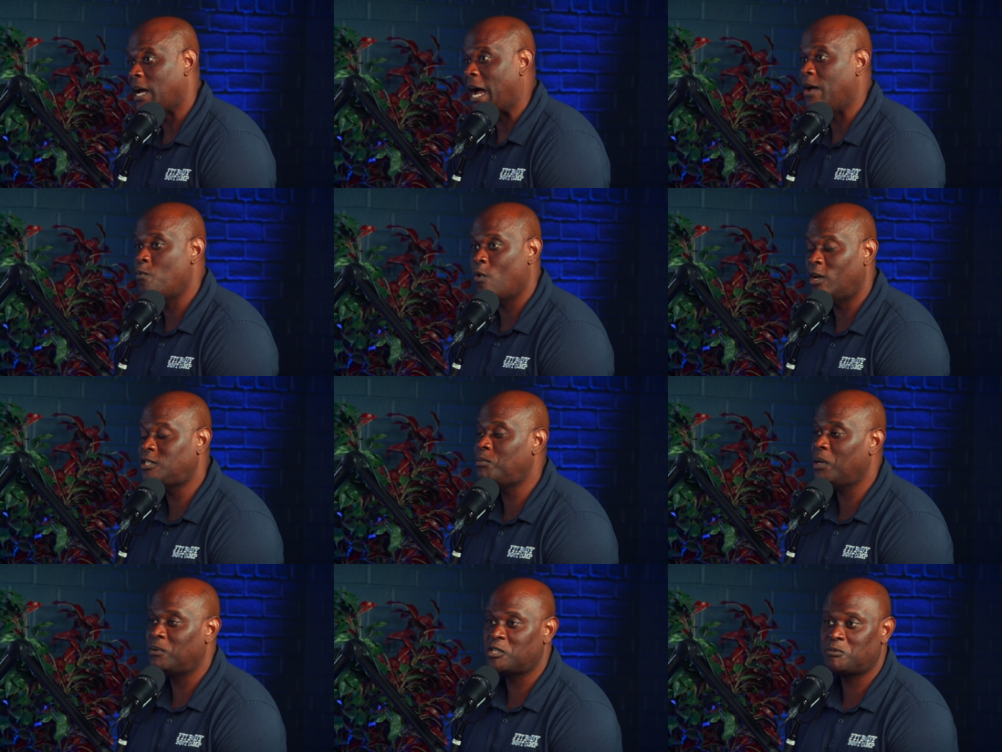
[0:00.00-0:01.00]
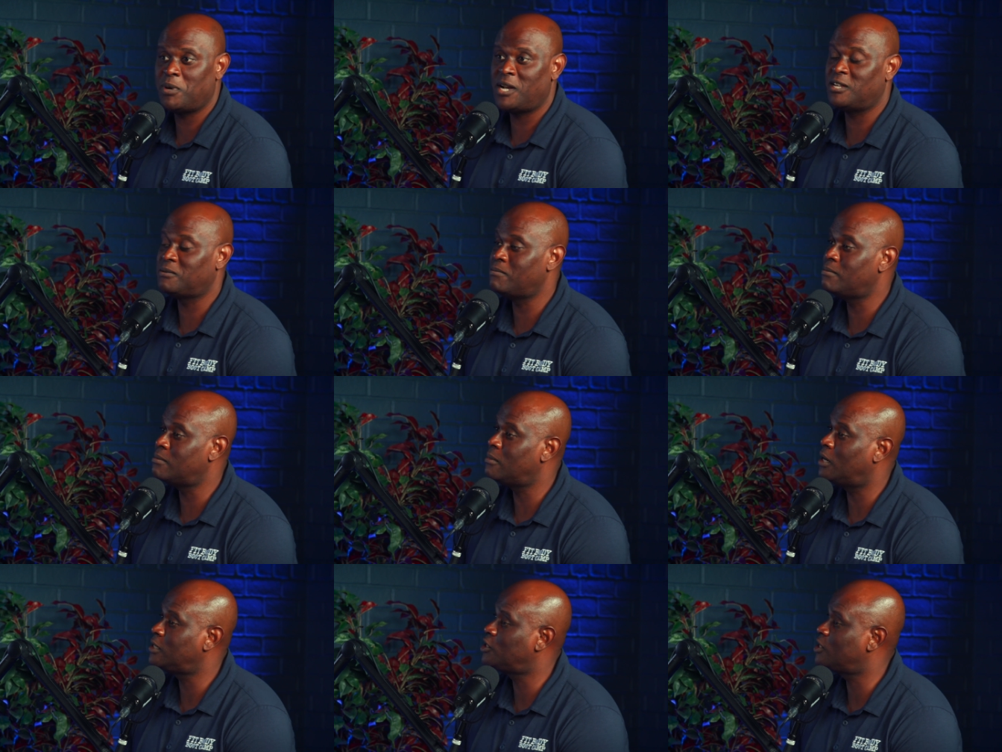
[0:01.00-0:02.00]
I want to be able to spend as
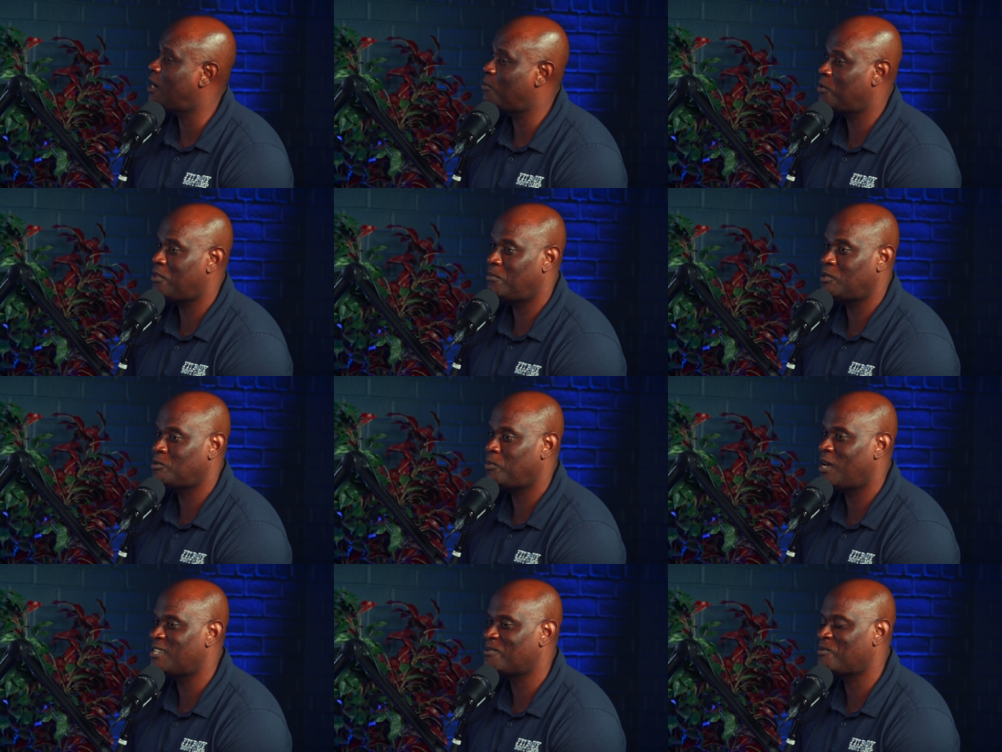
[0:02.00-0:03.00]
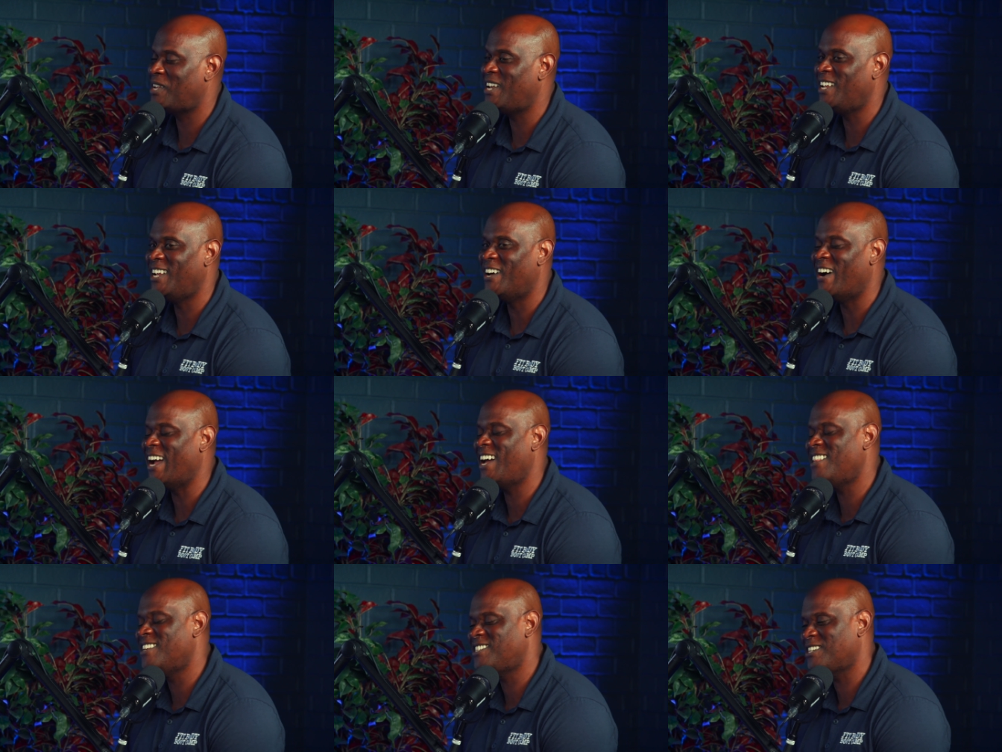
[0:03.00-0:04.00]
much time with them as possible. And you know, I
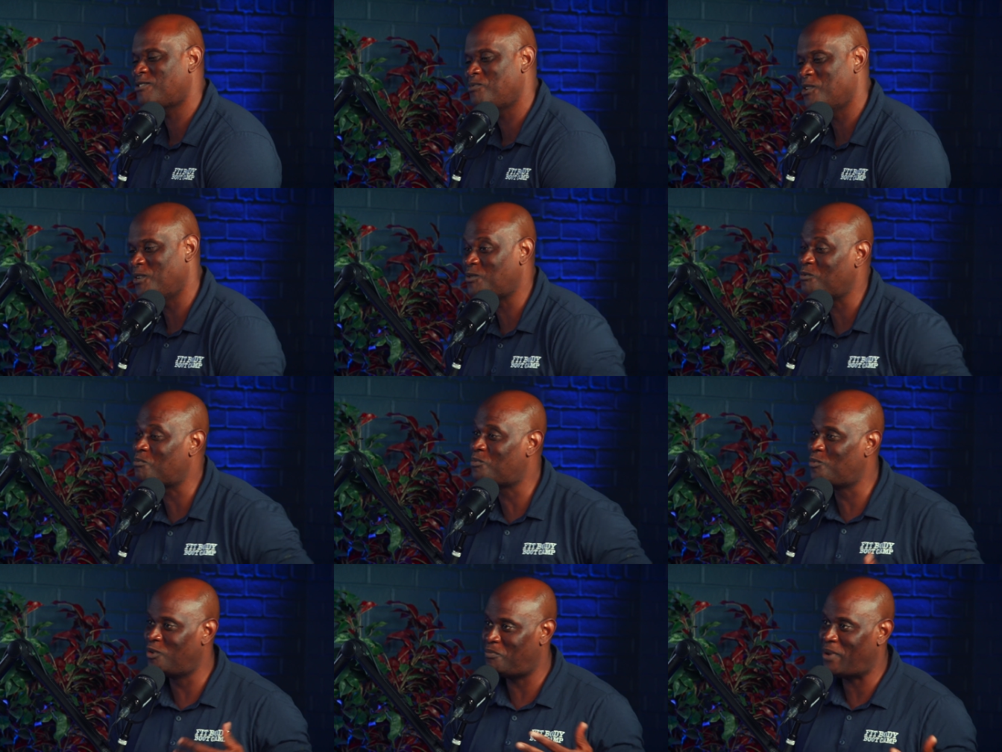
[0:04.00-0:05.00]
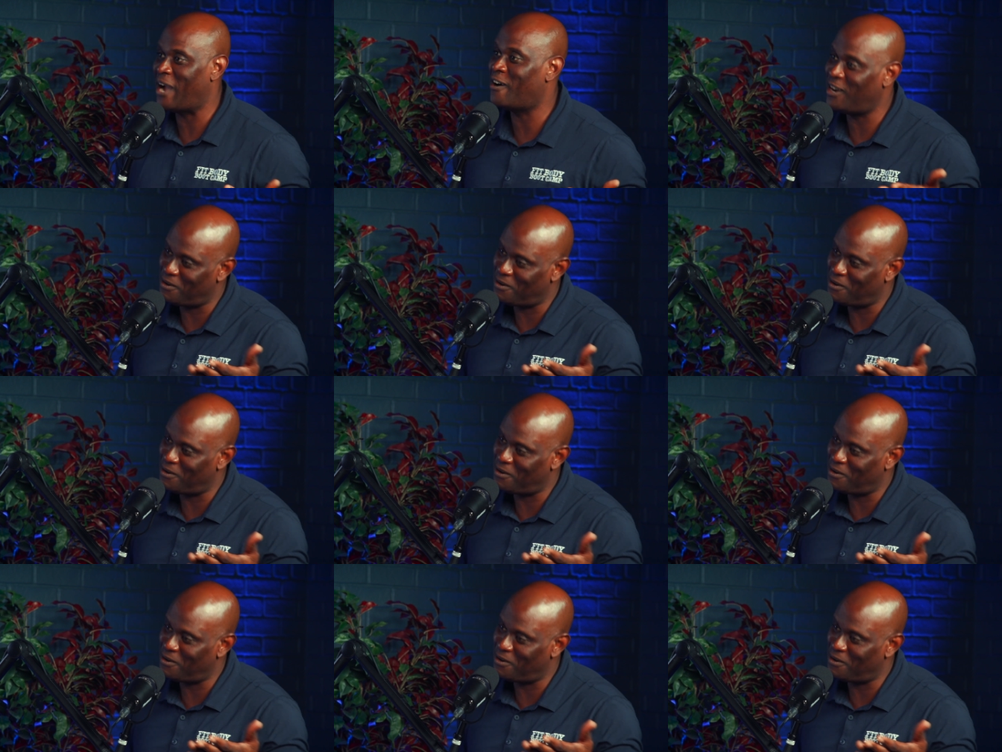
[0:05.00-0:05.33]
had this experience with, with Barrett.